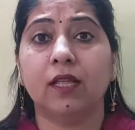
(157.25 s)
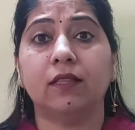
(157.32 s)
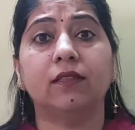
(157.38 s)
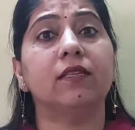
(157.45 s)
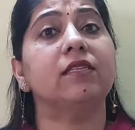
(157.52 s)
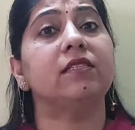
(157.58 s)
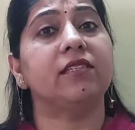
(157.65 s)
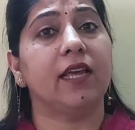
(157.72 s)
the
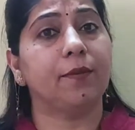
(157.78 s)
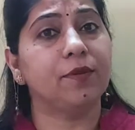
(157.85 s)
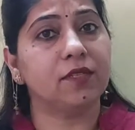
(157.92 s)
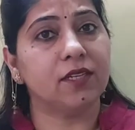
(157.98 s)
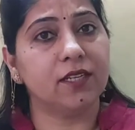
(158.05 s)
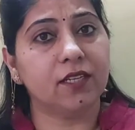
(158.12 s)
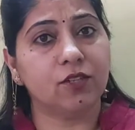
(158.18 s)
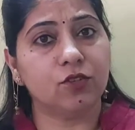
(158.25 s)
steps
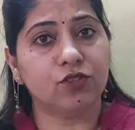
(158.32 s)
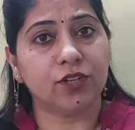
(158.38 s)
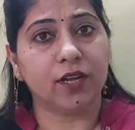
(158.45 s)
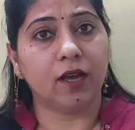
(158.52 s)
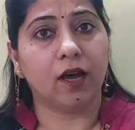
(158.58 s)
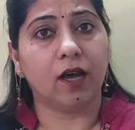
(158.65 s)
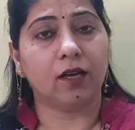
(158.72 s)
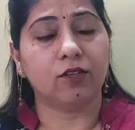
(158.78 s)
needed
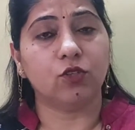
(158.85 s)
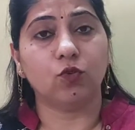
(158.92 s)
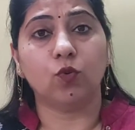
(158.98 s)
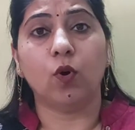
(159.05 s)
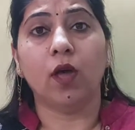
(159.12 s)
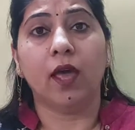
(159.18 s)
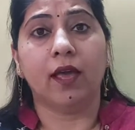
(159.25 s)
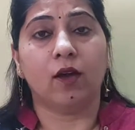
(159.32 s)
to
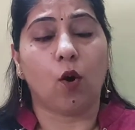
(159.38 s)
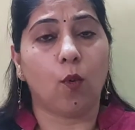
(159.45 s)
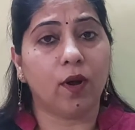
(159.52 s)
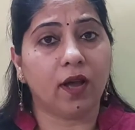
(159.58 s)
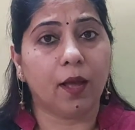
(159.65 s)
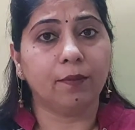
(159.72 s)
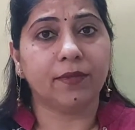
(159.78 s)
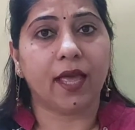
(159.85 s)

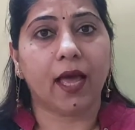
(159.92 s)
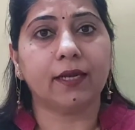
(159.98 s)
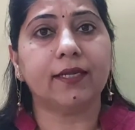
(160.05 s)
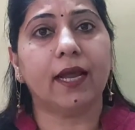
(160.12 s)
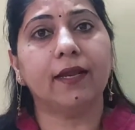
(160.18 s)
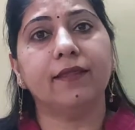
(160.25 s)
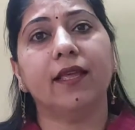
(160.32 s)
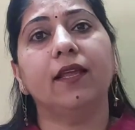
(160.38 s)
overcome that,
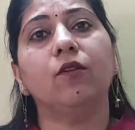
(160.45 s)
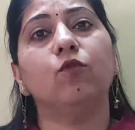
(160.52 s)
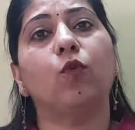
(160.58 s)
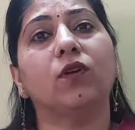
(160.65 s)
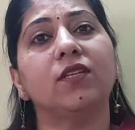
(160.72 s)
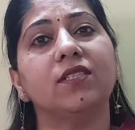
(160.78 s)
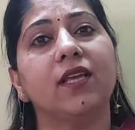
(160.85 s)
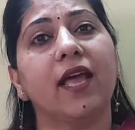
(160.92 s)
and then
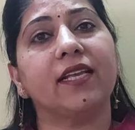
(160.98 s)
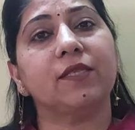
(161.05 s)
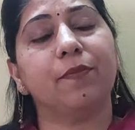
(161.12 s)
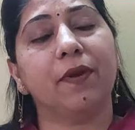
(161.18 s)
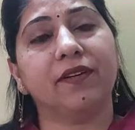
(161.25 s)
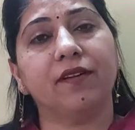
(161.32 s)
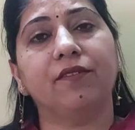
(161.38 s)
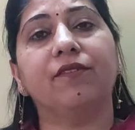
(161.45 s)
what is the
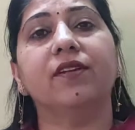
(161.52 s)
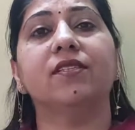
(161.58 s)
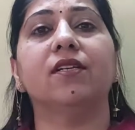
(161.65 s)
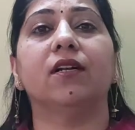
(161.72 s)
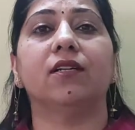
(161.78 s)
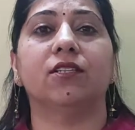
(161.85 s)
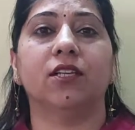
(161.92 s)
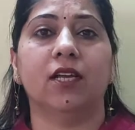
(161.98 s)
expected
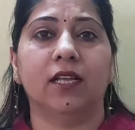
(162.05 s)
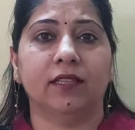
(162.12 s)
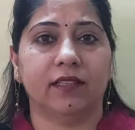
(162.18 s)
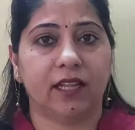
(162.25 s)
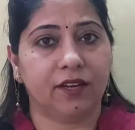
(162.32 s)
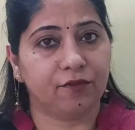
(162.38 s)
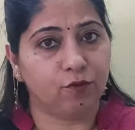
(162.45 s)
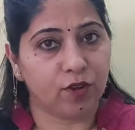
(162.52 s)
result
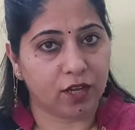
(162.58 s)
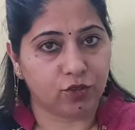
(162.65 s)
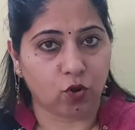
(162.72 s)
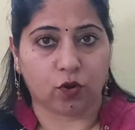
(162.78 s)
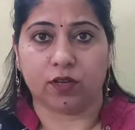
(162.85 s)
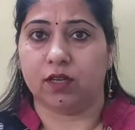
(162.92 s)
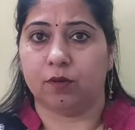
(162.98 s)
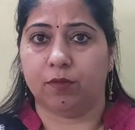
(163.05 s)
that we are
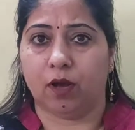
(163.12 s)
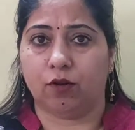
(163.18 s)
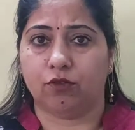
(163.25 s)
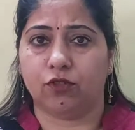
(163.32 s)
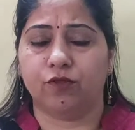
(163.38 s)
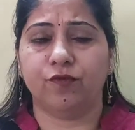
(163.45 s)
talking about.